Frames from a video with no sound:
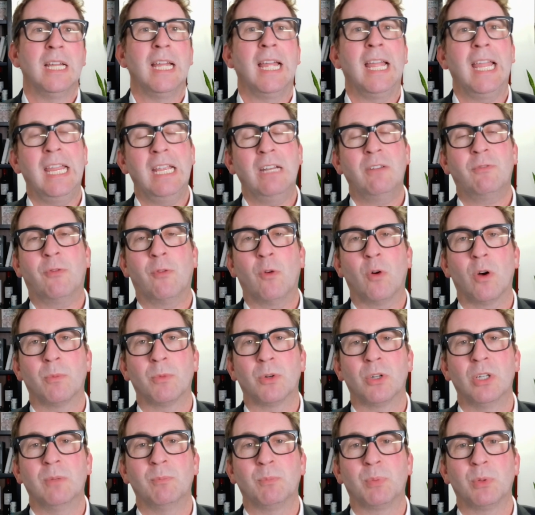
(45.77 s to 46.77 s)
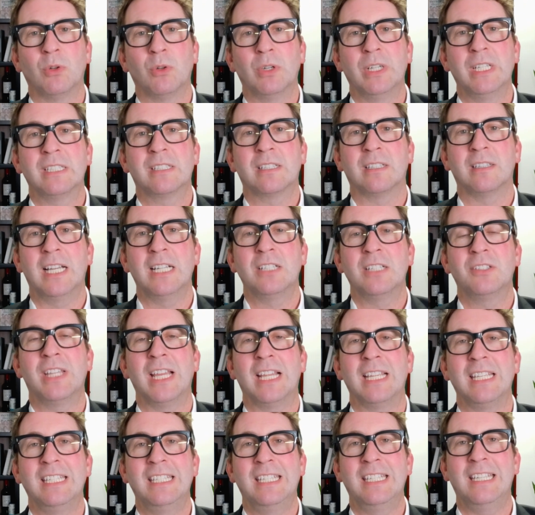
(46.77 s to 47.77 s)
8 former employees allege
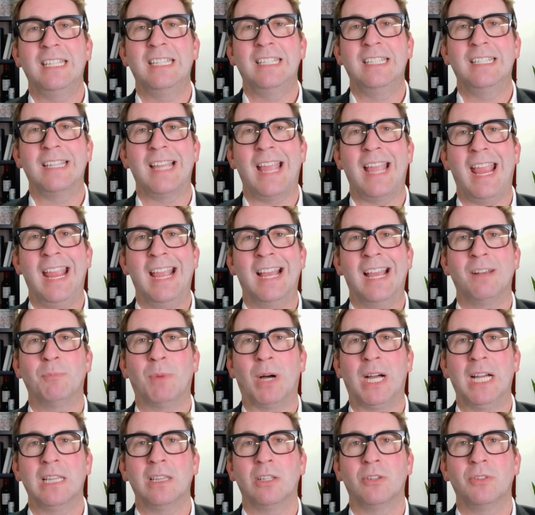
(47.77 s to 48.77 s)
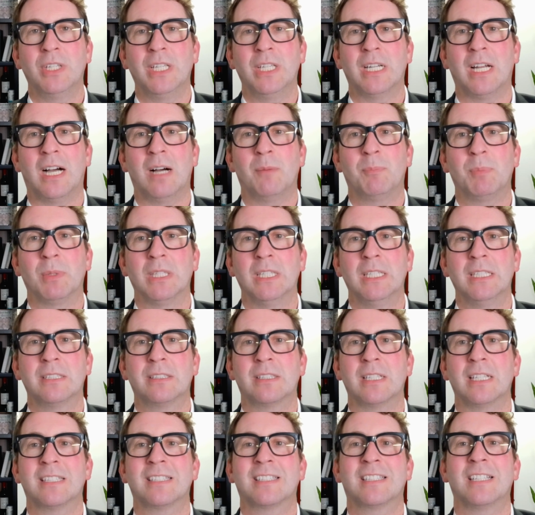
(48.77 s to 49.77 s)
that Ye and Milo
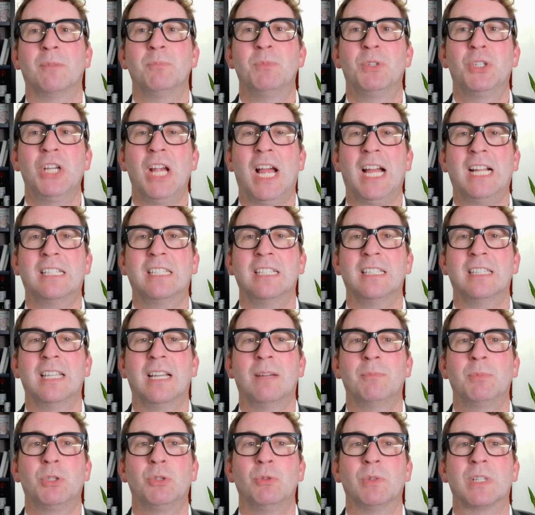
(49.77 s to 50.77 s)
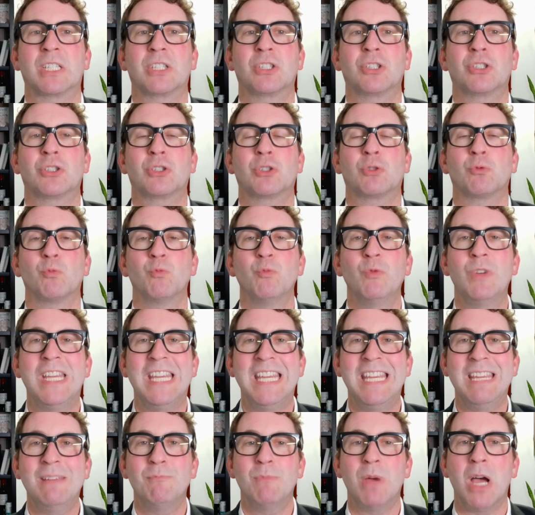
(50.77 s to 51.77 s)
Yiannopoulos subjected them to
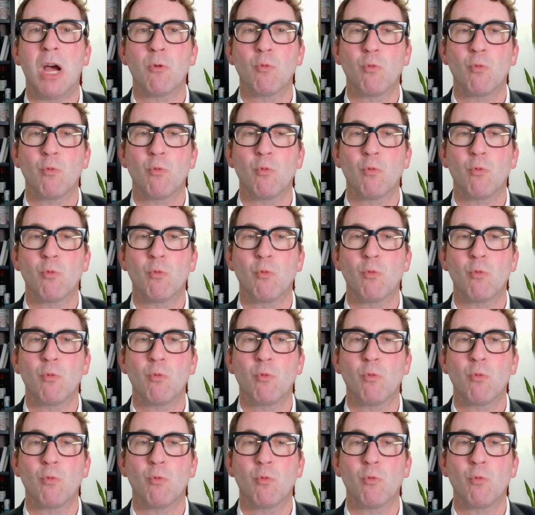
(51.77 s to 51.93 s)
extreme